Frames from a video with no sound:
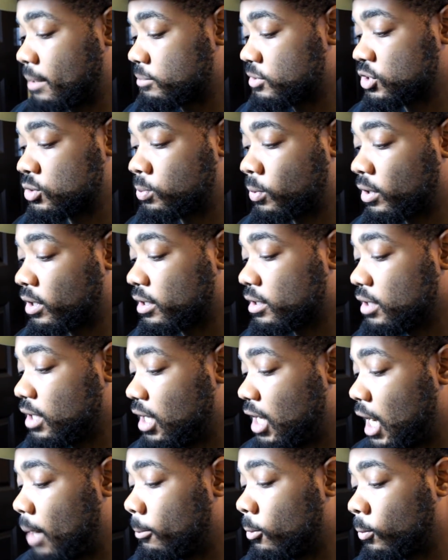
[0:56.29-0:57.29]
I'm going
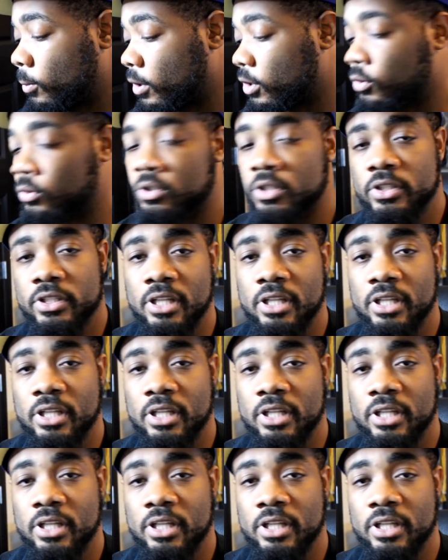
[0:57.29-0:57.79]
to work on the